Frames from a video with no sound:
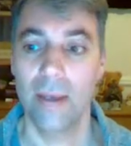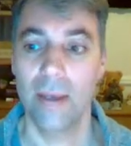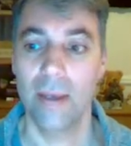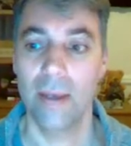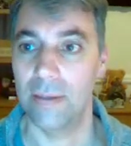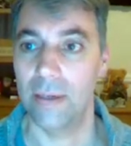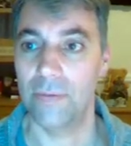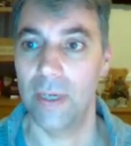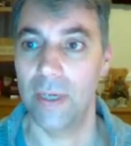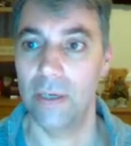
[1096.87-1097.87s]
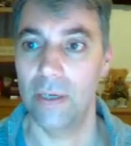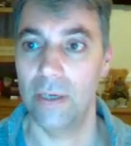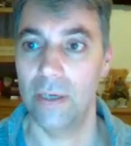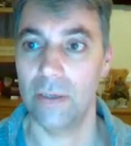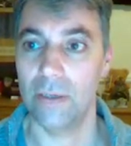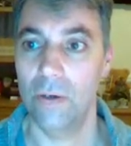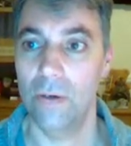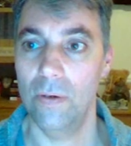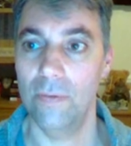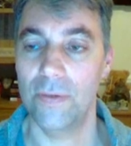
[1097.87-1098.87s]
And I've set a target
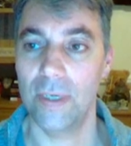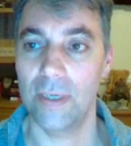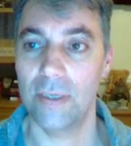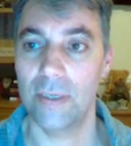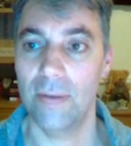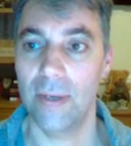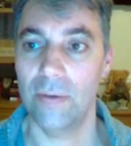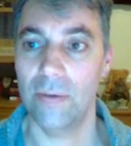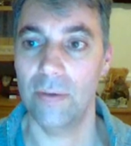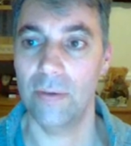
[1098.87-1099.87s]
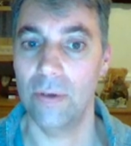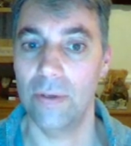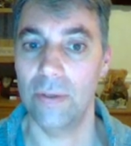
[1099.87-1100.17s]
of $60,000.